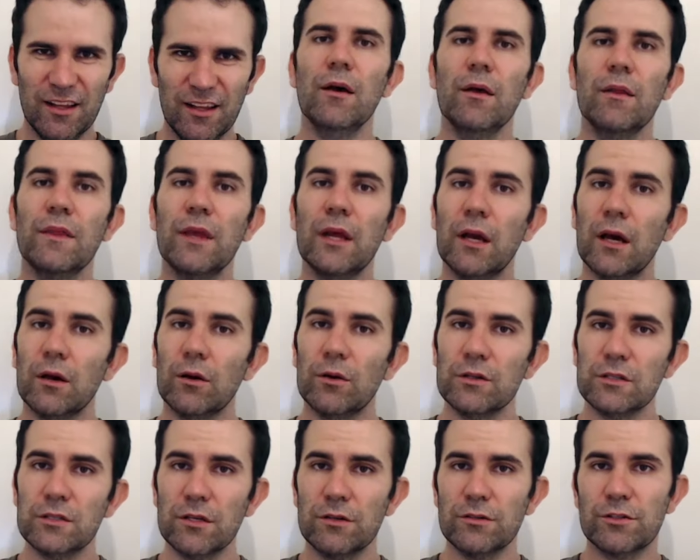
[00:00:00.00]
Then I
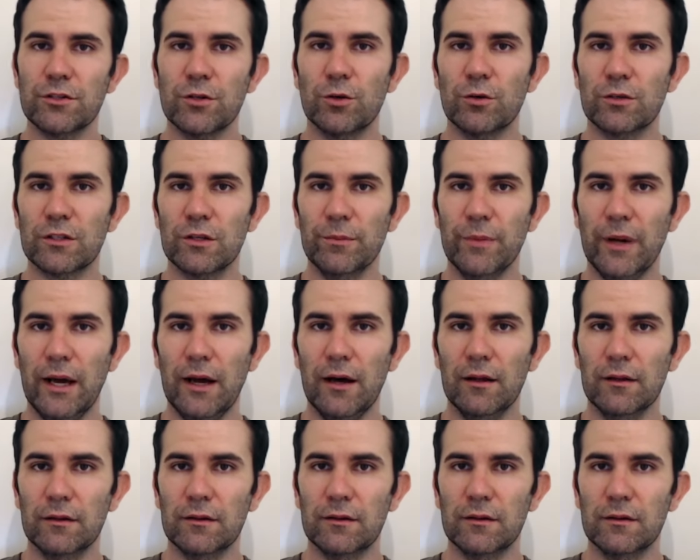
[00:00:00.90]
also talked
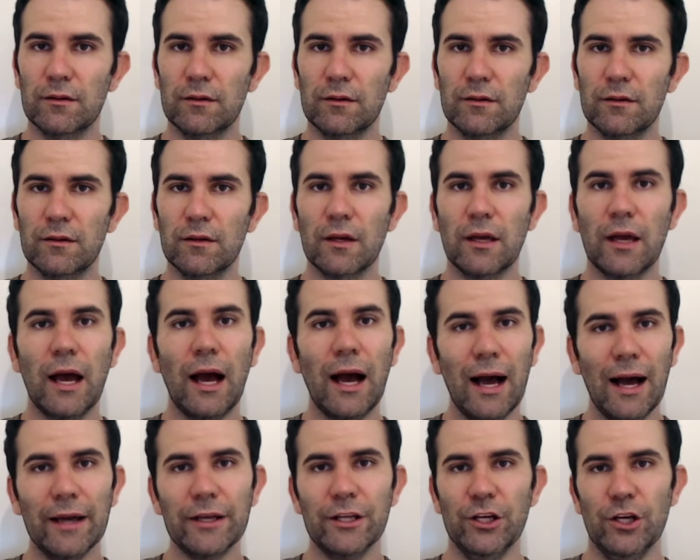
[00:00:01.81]
about
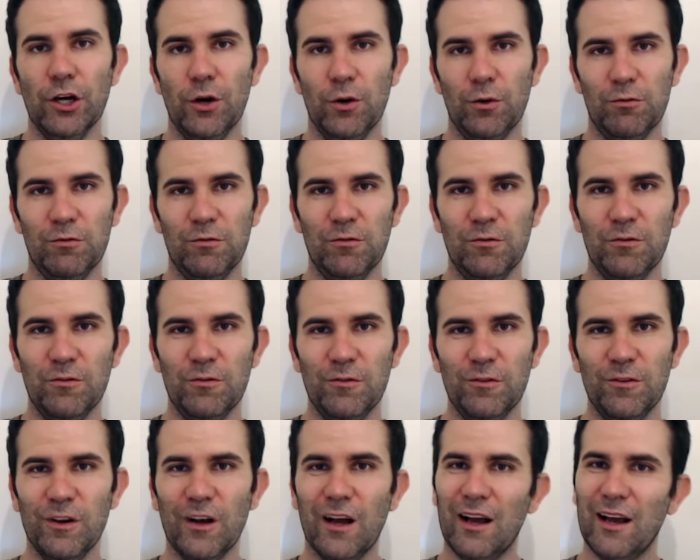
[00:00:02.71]
cardio,
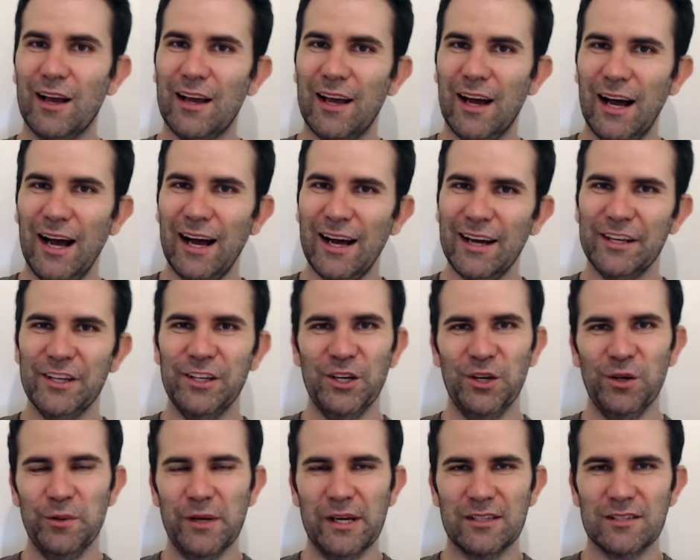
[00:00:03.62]

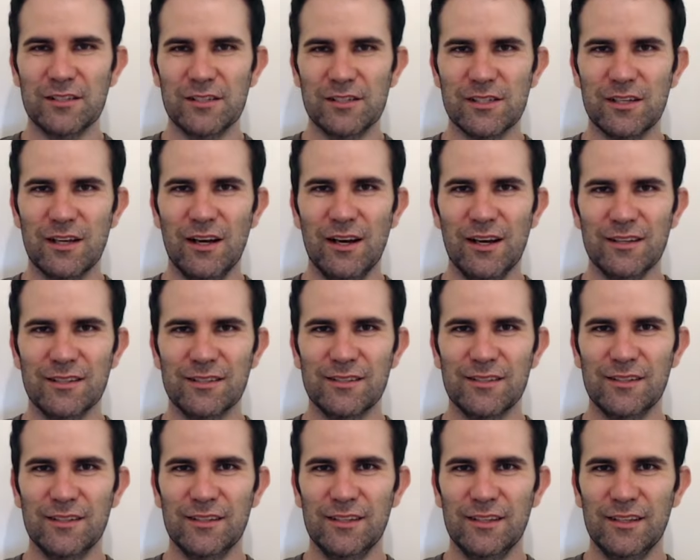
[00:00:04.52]
cardio
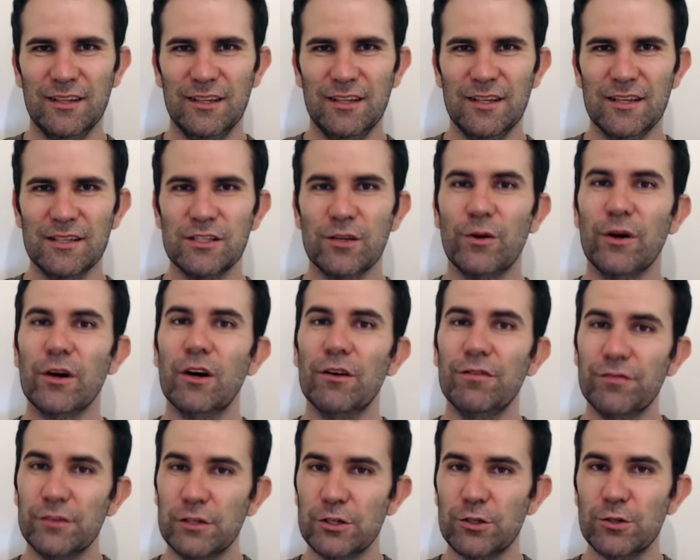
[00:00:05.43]
exercise. So I
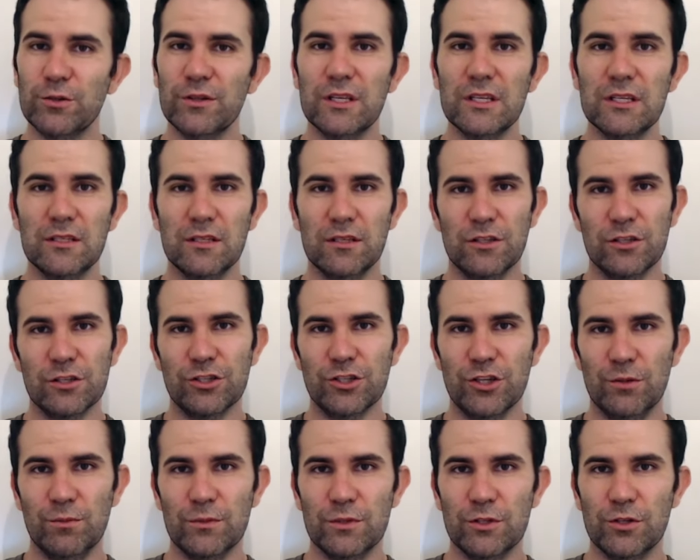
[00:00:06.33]
often do this at the
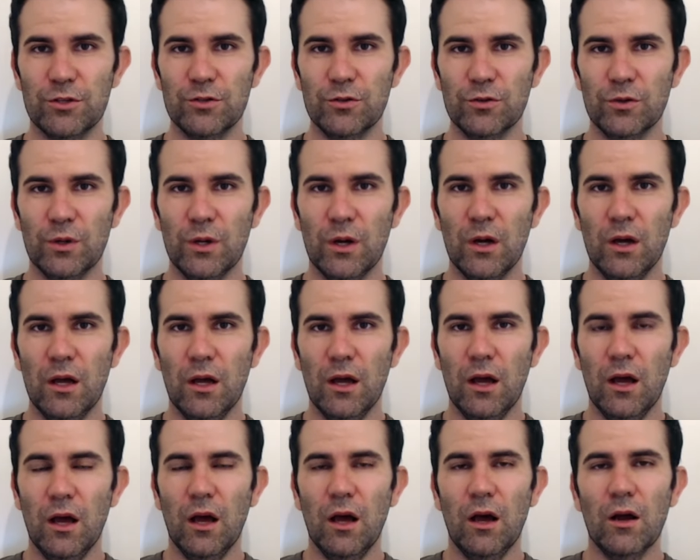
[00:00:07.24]
gym too.
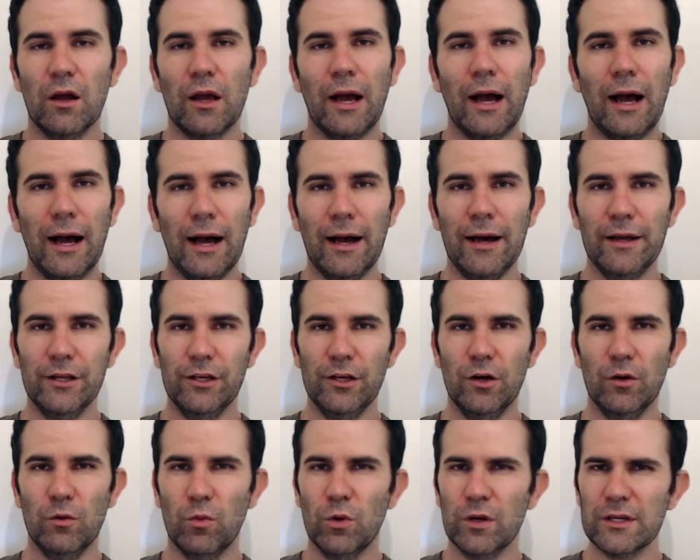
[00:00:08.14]

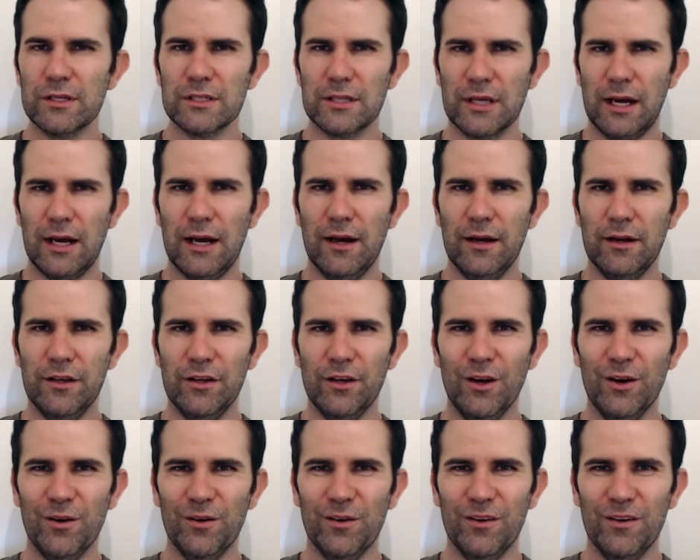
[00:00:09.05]
Cardio. What is
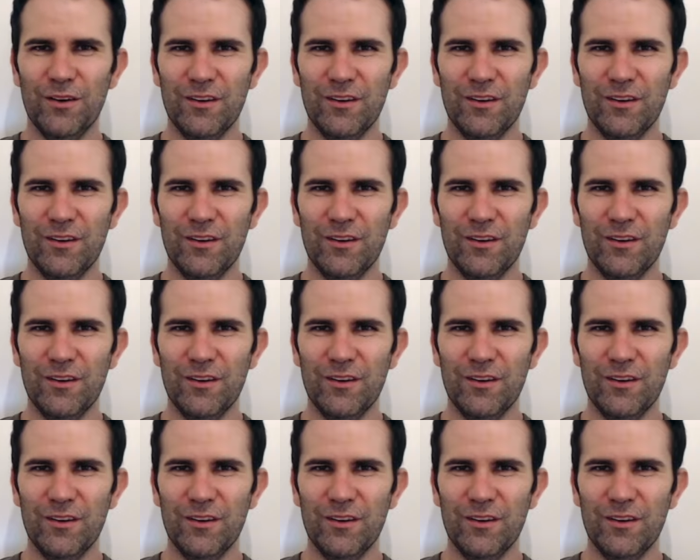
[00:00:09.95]
cardio?